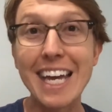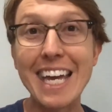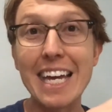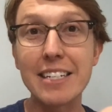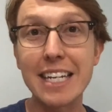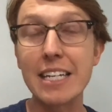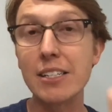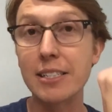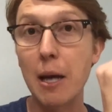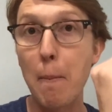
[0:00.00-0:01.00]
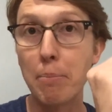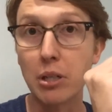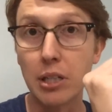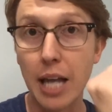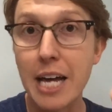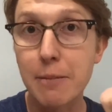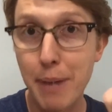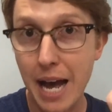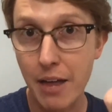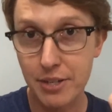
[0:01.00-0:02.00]
it is
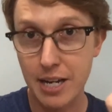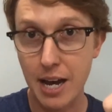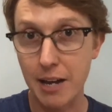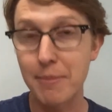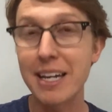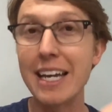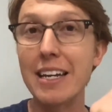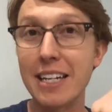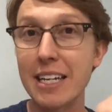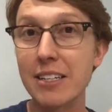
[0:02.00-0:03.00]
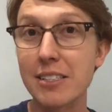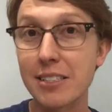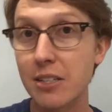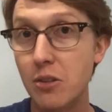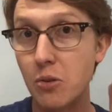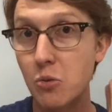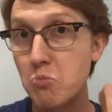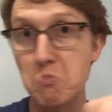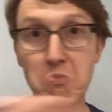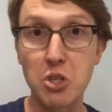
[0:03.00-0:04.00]
bloodbath time. It is,
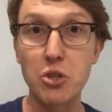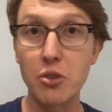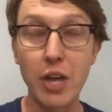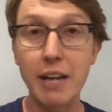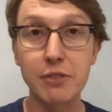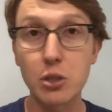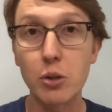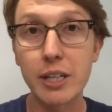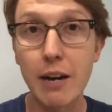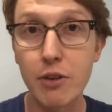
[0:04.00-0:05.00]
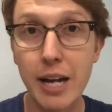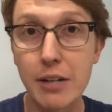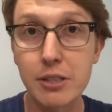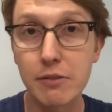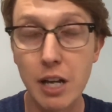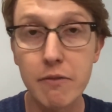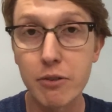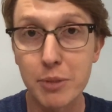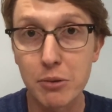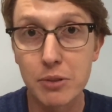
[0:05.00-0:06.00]
they've stolen every ounce of love
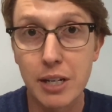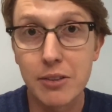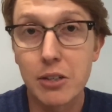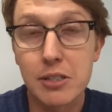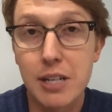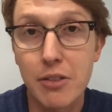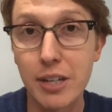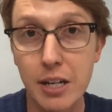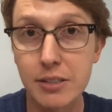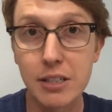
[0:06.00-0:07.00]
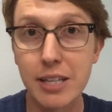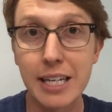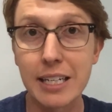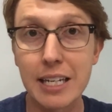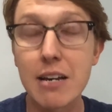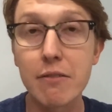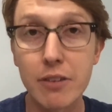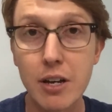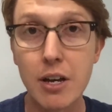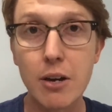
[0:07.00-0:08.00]
from you. Then there's nothing else that they can
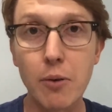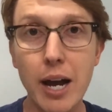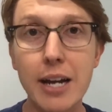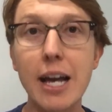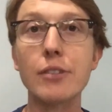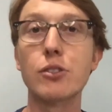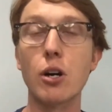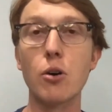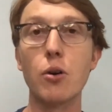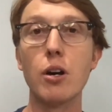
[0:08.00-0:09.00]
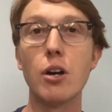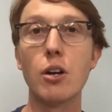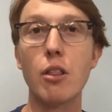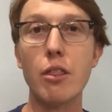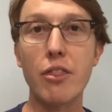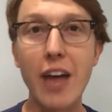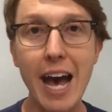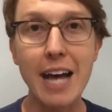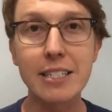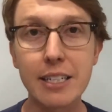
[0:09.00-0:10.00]
give, right? And so
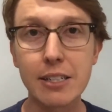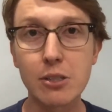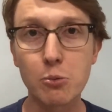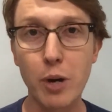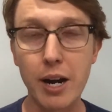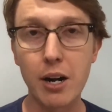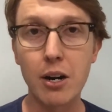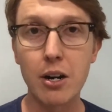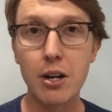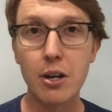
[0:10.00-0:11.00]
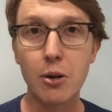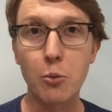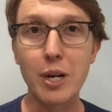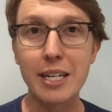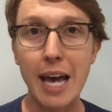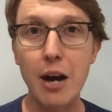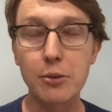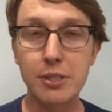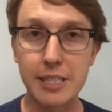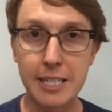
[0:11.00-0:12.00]
that is where we now
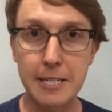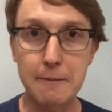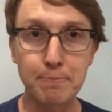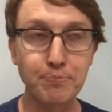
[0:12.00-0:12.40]
see